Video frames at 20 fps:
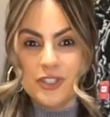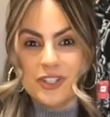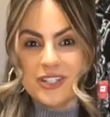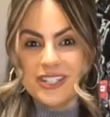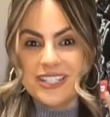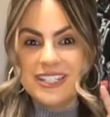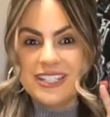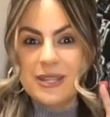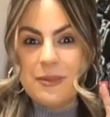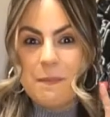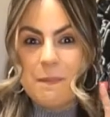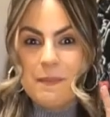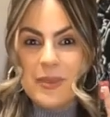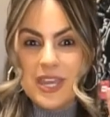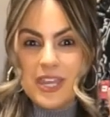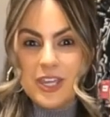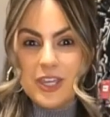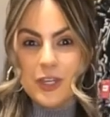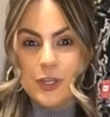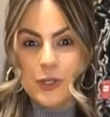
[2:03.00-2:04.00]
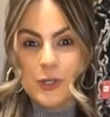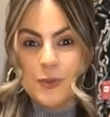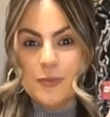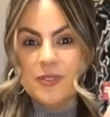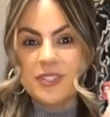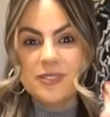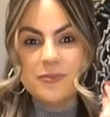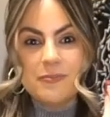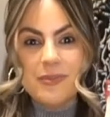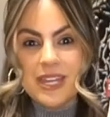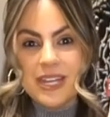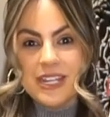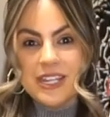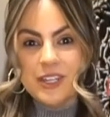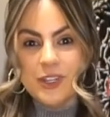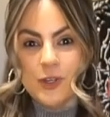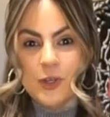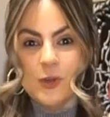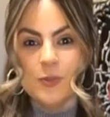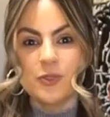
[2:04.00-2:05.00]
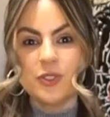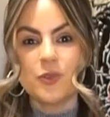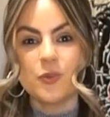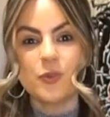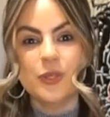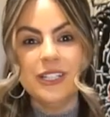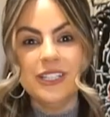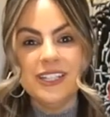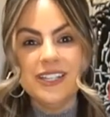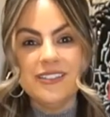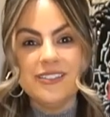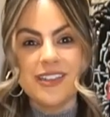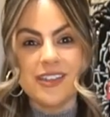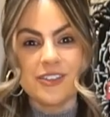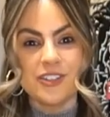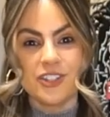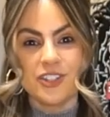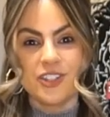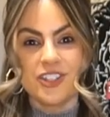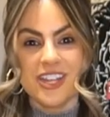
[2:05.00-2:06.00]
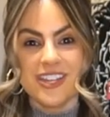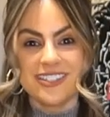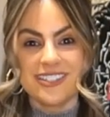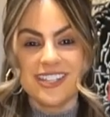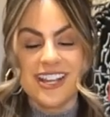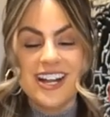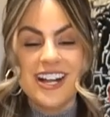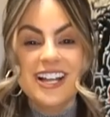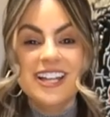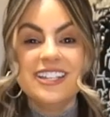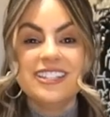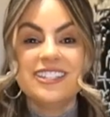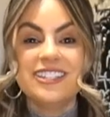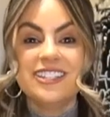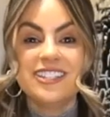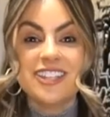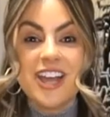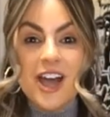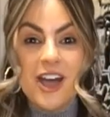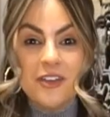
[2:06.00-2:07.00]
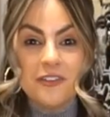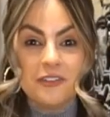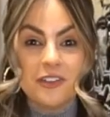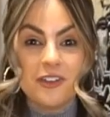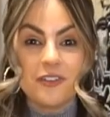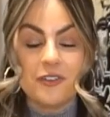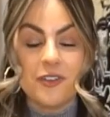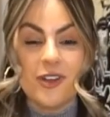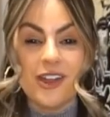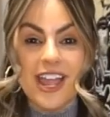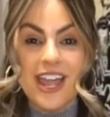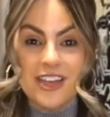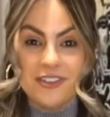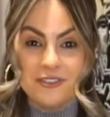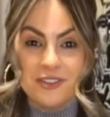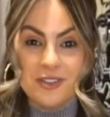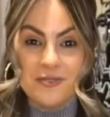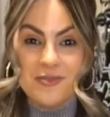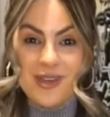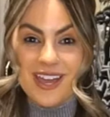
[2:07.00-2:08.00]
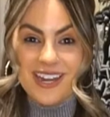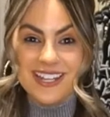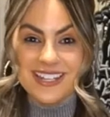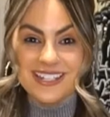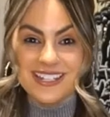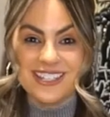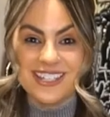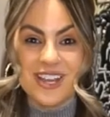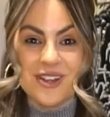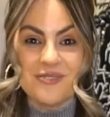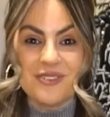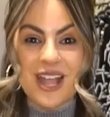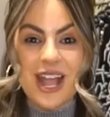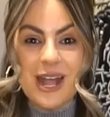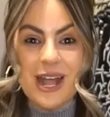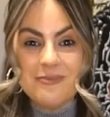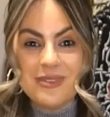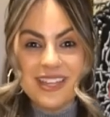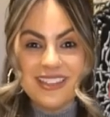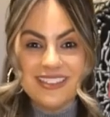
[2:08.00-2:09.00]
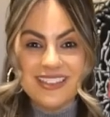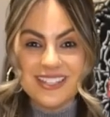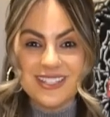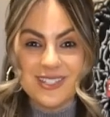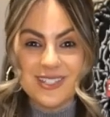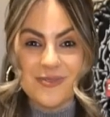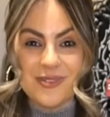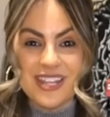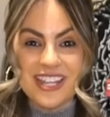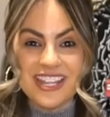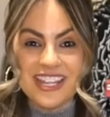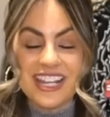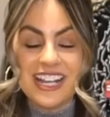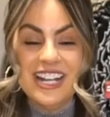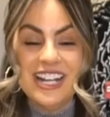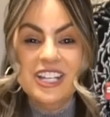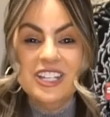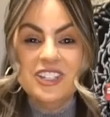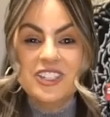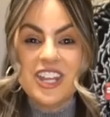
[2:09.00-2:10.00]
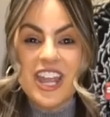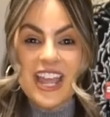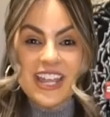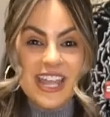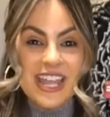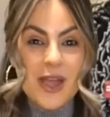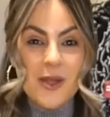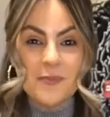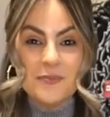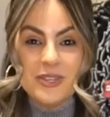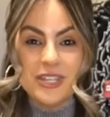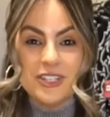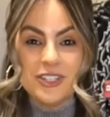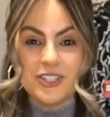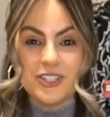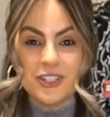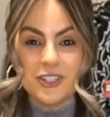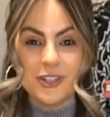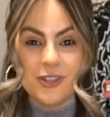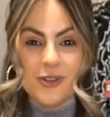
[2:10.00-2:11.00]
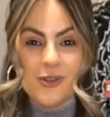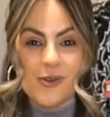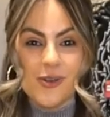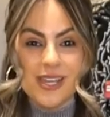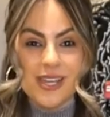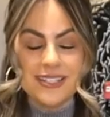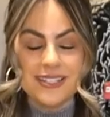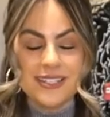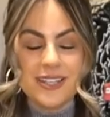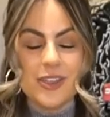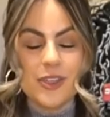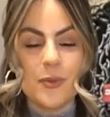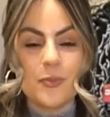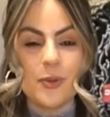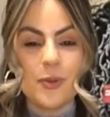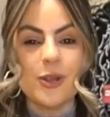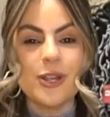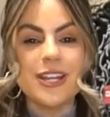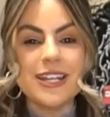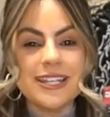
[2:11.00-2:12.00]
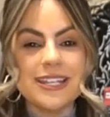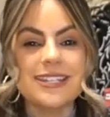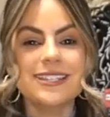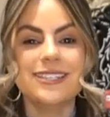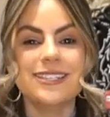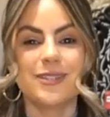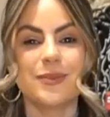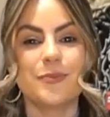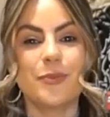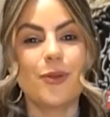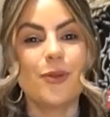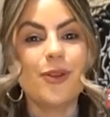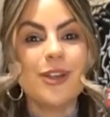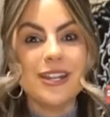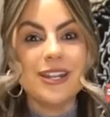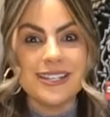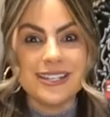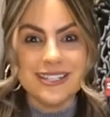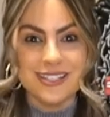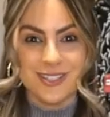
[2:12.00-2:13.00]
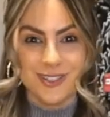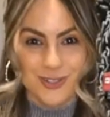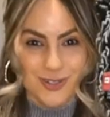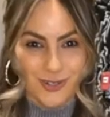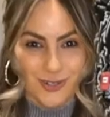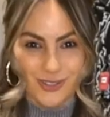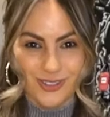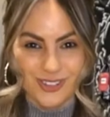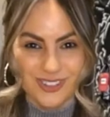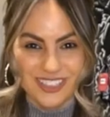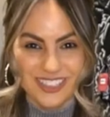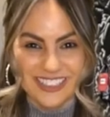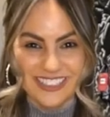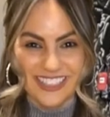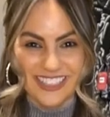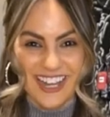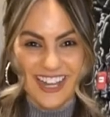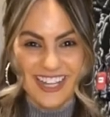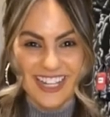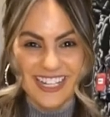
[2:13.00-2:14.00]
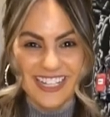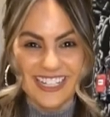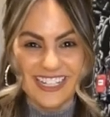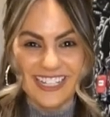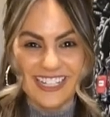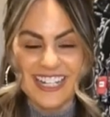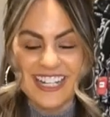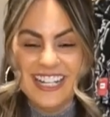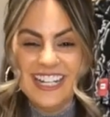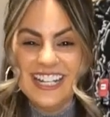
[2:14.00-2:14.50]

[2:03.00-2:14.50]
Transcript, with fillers: you're gonna see big hoops, mini hoops, really there's just stuff for everybody. So come in this week, check out Be-Je. It's the prettiest, prettiest jewelry line